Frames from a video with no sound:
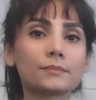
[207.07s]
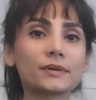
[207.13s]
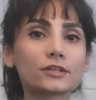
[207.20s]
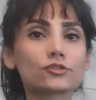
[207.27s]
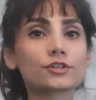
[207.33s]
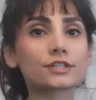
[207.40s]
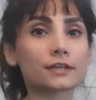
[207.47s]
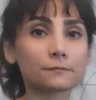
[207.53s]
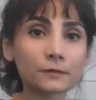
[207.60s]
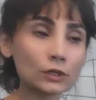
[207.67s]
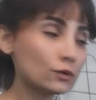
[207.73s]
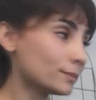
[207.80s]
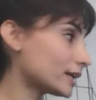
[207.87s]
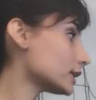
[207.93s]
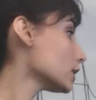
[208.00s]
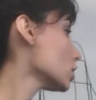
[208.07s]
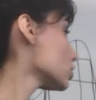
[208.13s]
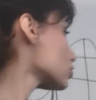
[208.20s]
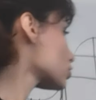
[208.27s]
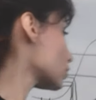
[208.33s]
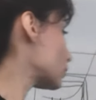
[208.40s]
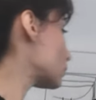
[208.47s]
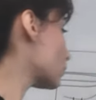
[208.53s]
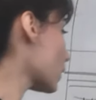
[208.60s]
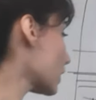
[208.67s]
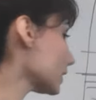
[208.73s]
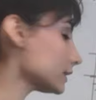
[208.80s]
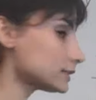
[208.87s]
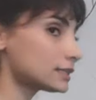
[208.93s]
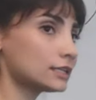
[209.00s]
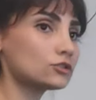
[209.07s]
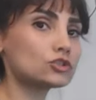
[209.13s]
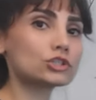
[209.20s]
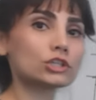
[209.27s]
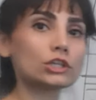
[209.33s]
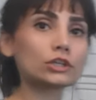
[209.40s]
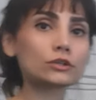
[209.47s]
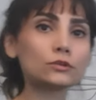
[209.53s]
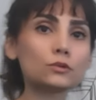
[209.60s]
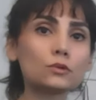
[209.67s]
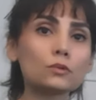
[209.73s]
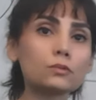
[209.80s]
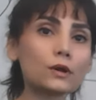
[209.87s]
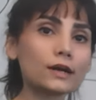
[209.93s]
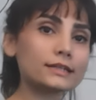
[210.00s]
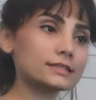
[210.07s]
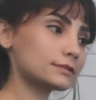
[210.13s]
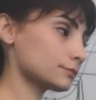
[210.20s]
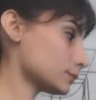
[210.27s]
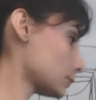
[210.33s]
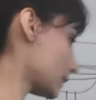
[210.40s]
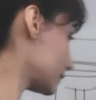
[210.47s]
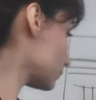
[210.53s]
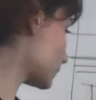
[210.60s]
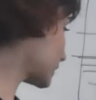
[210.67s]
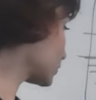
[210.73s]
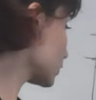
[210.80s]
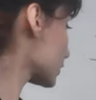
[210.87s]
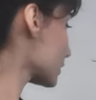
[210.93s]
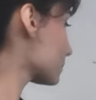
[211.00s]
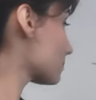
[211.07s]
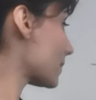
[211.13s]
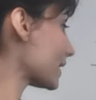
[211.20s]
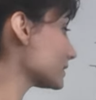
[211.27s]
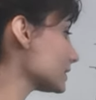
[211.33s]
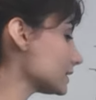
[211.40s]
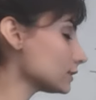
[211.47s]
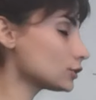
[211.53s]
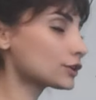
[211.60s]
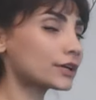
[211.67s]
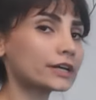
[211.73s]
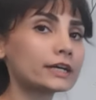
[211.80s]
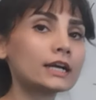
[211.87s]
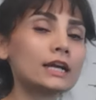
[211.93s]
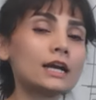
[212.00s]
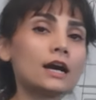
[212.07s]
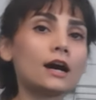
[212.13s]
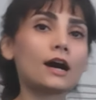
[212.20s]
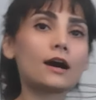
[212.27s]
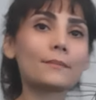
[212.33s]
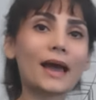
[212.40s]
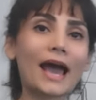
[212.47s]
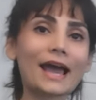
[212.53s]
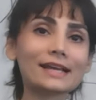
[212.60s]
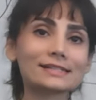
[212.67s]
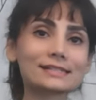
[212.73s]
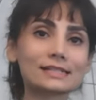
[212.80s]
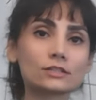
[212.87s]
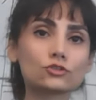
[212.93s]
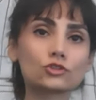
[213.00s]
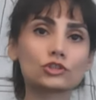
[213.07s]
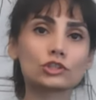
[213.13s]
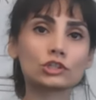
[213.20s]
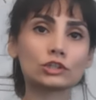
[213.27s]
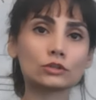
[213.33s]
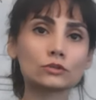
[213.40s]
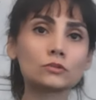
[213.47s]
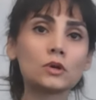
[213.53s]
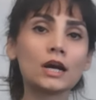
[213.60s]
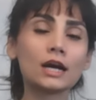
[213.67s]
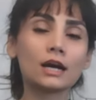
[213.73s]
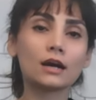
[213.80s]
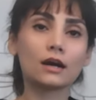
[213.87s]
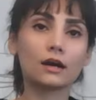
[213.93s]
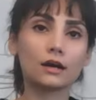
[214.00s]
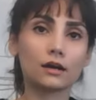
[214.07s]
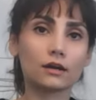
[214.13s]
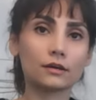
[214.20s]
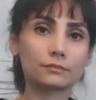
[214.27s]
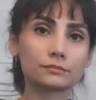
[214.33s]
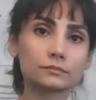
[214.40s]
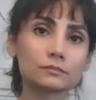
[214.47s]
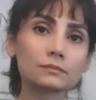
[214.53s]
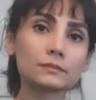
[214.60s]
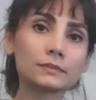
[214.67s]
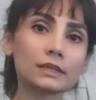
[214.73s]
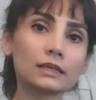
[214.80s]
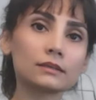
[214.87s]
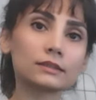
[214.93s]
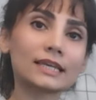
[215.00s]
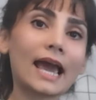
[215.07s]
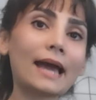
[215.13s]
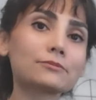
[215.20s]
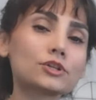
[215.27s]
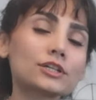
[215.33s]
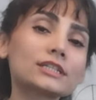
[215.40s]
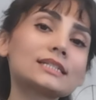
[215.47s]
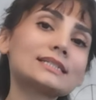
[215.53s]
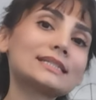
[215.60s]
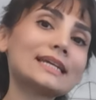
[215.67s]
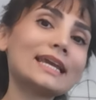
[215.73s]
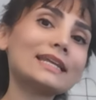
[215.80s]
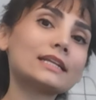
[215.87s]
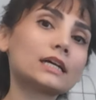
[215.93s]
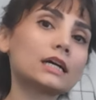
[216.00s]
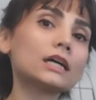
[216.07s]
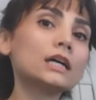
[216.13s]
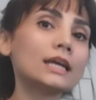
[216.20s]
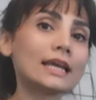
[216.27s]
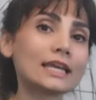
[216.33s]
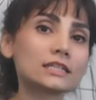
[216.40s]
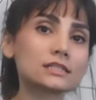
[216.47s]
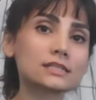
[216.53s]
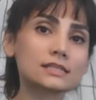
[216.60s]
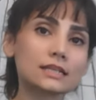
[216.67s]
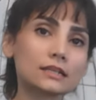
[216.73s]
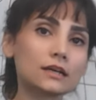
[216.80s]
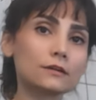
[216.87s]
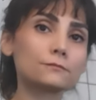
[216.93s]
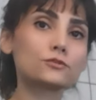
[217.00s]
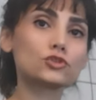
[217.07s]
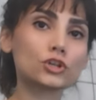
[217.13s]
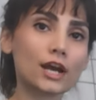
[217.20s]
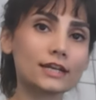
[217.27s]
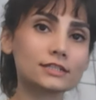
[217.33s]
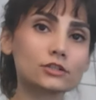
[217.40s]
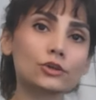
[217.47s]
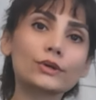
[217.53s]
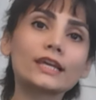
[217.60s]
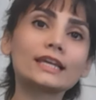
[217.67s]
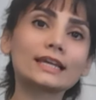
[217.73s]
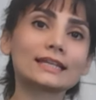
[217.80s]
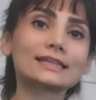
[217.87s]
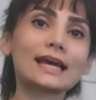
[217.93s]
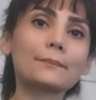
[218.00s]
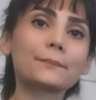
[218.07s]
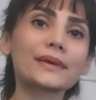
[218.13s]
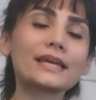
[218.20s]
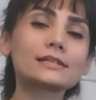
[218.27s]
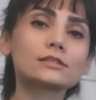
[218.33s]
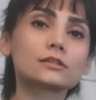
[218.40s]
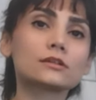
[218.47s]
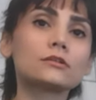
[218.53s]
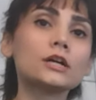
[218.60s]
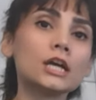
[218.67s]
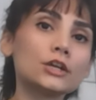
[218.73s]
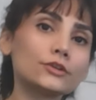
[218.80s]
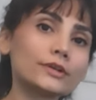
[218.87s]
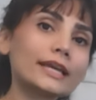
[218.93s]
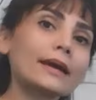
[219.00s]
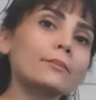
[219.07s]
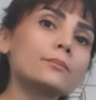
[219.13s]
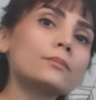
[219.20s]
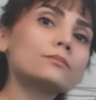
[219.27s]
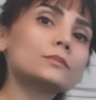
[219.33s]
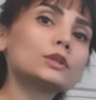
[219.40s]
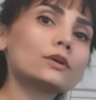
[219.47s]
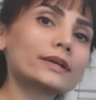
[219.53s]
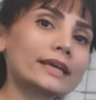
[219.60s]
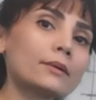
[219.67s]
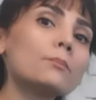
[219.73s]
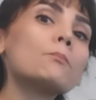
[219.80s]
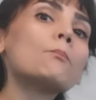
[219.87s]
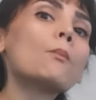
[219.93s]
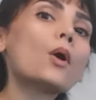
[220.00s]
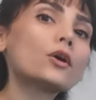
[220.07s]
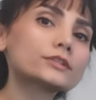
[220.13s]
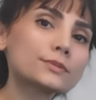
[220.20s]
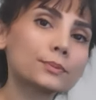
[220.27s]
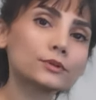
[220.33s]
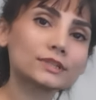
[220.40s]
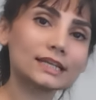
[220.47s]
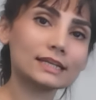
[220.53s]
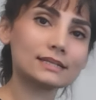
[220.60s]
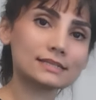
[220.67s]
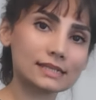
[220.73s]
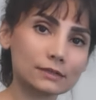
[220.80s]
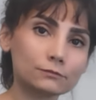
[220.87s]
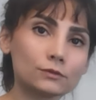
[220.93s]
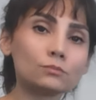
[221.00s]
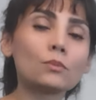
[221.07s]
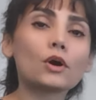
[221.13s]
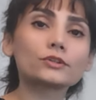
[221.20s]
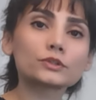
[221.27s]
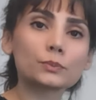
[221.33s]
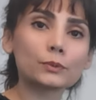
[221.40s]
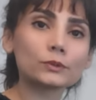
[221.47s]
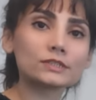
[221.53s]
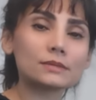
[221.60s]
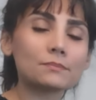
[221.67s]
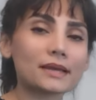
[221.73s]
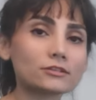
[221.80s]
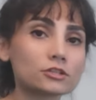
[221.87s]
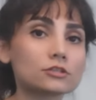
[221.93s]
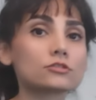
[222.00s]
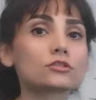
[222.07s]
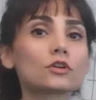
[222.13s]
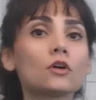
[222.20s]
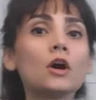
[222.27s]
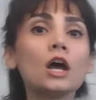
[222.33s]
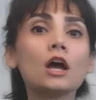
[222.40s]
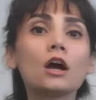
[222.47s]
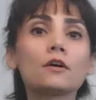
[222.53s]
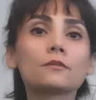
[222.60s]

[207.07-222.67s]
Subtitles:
pictures of human. So what they do, when you're bending your axis to capture the data, instead of just looking at that pixel, you can look at multiple data sets with multiple dimensions. So